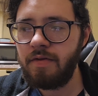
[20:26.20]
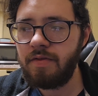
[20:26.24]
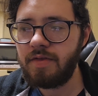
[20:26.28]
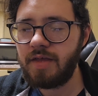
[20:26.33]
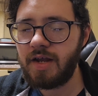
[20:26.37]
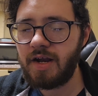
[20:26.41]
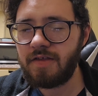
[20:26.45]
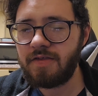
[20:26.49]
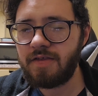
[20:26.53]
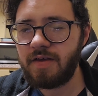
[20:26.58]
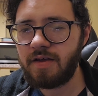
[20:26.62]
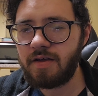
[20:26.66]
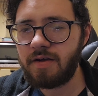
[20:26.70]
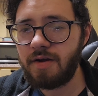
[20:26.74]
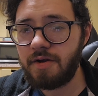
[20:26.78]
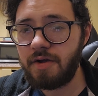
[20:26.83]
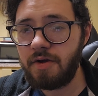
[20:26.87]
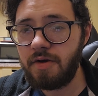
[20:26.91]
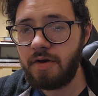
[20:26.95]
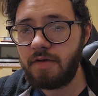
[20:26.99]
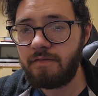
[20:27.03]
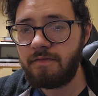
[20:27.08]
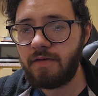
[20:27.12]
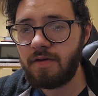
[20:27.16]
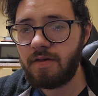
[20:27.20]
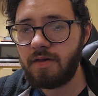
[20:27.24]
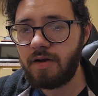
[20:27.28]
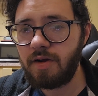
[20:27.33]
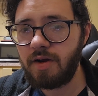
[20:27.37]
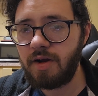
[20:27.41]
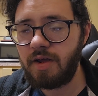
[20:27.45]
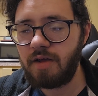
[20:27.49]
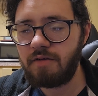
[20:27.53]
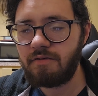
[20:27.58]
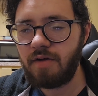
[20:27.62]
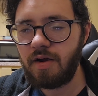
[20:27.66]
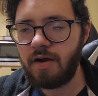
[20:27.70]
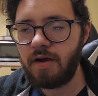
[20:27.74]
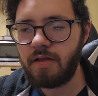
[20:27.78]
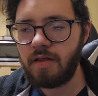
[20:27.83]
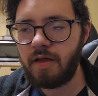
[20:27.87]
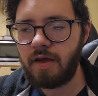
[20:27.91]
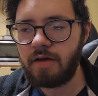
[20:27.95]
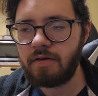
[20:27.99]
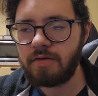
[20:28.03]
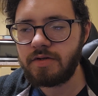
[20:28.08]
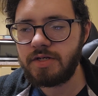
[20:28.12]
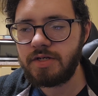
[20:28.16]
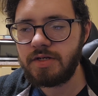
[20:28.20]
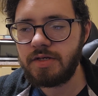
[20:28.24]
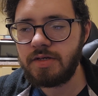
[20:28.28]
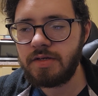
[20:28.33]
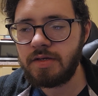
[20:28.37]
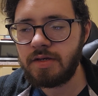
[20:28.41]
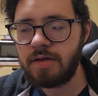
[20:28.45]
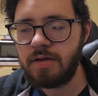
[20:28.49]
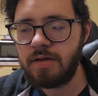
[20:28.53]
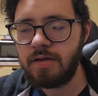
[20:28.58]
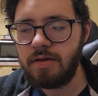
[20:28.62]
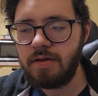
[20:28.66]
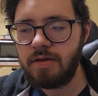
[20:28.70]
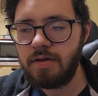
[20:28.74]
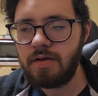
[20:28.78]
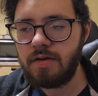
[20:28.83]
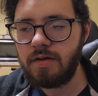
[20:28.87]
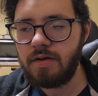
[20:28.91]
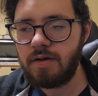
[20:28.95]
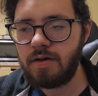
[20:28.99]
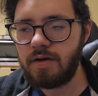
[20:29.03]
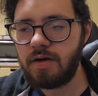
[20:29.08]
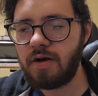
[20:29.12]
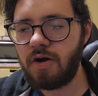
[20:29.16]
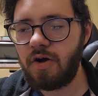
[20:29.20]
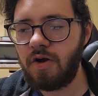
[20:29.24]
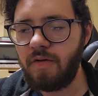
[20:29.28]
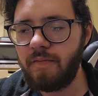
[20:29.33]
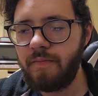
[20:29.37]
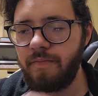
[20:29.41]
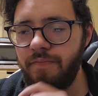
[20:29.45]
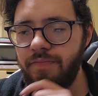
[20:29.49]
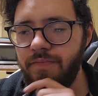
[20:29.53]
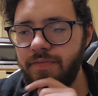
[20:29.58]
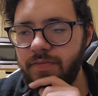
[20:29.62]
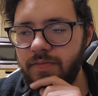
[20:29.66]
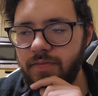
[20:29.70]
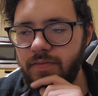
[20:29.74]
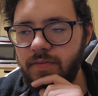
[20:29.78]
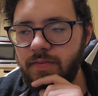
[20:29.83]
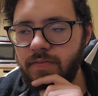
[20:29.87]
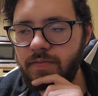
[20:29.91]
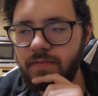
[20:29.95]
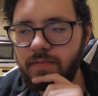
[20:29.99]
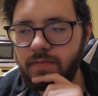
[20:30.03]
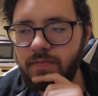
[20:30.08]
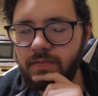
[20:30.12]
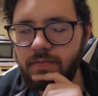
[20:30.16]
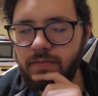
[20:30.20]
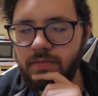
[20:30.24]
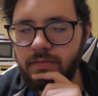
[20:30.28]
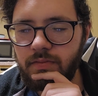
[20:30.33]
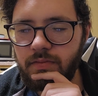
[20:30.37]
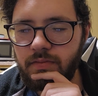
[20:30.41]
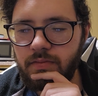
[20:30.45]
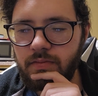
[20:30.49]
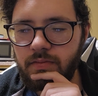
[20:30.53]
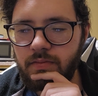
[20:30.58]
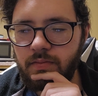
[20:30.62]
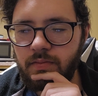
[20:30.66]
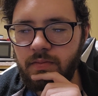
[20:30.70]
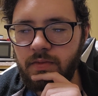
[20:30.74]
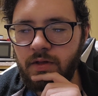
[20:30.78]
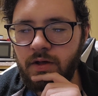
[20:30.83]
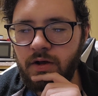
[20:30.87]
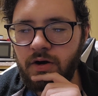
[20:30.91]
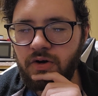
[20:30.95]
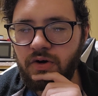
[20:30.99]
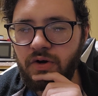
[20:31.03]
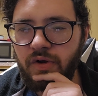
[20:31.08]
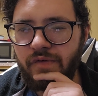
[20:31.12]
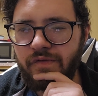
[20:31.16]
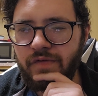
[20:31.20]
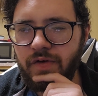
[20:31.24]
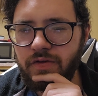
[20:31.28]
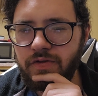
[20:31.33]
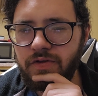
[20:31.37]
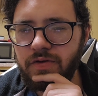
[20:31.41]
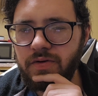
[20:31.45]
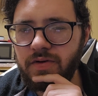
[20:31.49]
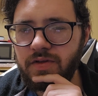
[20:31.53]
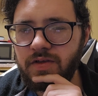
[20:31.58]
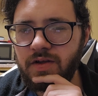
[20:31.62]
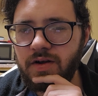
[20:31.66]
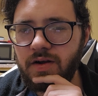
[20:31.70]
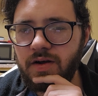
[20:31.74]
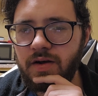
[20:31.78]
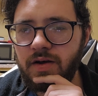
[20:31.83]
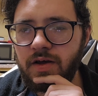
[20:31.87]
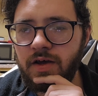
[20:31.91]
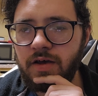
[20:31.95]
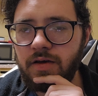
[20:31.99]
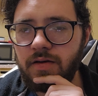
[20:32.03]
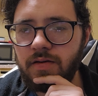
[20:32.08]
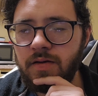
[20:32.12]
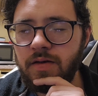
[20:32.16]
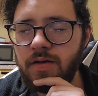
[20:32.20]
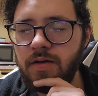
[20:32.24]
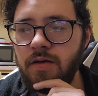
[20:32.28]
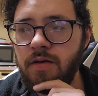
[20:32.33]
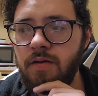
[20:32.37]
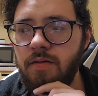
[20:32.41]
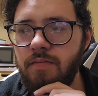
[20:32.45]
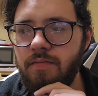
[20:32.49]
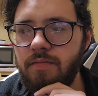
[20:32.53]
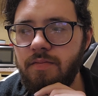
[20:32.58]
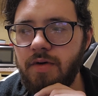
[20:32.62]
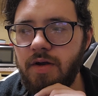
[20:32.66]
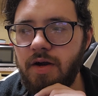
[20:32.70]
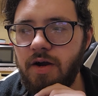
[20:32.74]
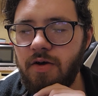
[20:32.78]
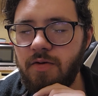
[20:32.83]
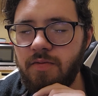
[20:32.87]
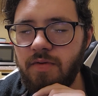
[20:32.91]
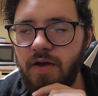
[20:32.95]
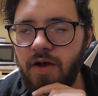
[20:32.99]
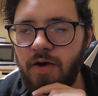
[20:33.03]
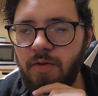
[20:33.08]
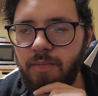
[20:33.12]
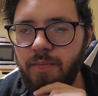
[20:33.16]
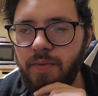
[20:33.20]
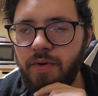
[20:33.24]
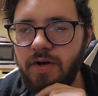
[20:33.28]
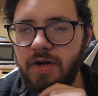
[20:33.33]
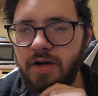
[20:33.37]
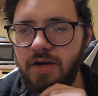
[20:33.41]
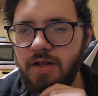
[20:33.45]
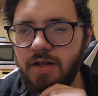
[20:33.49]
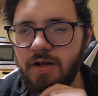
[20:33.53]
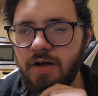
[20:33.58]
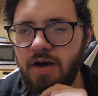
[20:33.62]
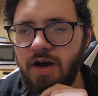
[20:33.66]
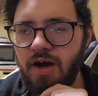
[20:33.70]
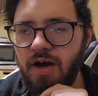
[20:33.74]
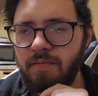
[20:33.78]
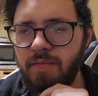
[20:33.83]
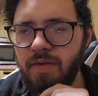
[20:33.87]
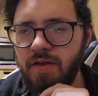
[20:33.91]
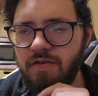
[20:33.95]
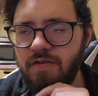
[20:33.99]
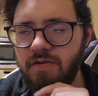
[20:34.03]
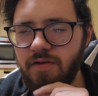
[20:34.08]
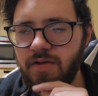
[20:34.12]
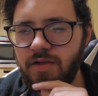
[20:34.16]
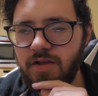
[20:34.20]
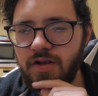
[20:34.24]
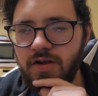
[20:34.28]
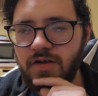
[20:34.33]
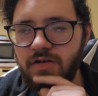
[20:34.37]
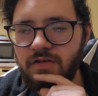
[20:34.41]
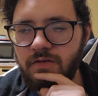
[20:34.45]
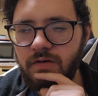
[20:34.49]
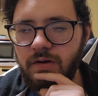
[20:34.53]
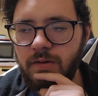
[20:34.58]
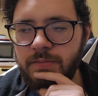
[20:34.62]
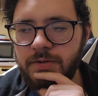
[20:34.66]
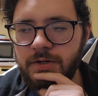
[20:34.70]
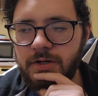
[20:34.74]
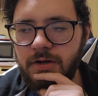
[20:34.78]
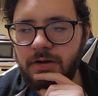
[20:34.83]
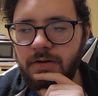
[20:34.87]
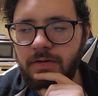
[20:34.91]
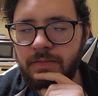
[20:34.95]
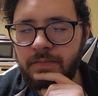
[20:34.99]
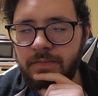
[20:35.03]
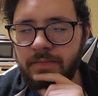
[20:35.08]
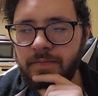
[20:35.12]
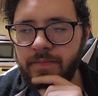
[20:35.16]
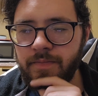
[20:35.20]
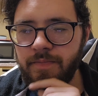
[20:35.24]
that I think are good for learning rare languages. I don't know if I'll do it tonight, but I'll put it in the comments or in the description.